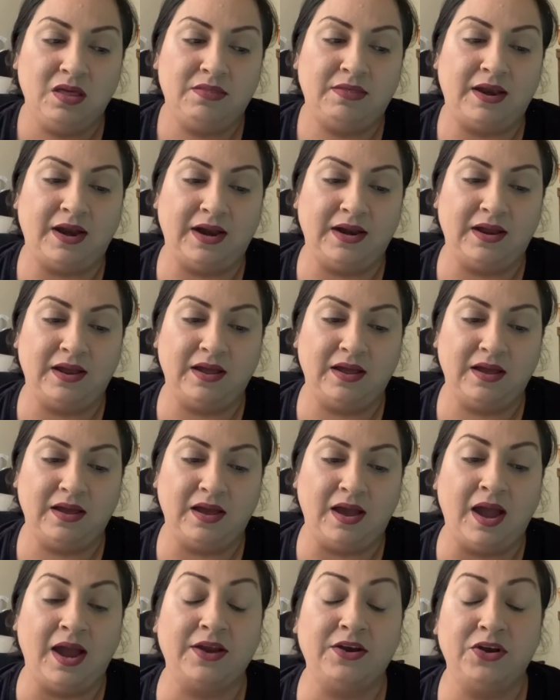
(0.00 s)
that I,
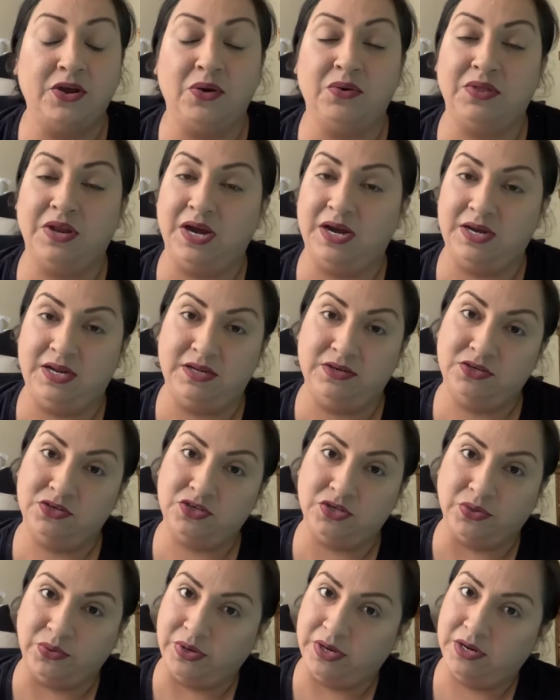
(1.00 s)
I know that I need to
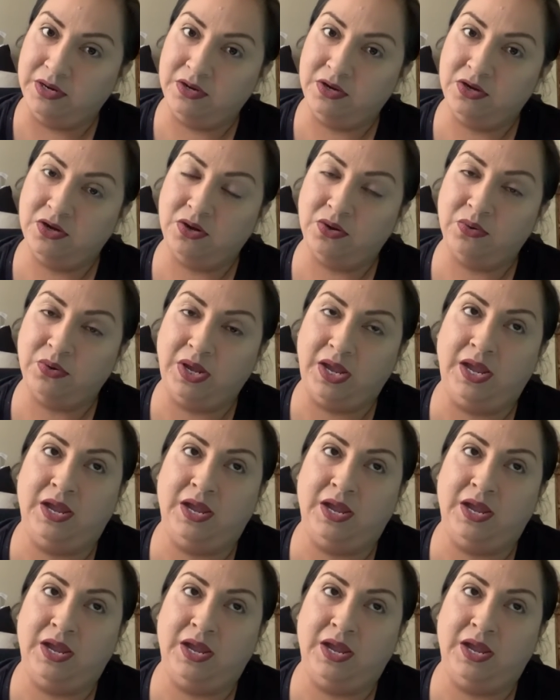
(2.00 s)
do it, you know,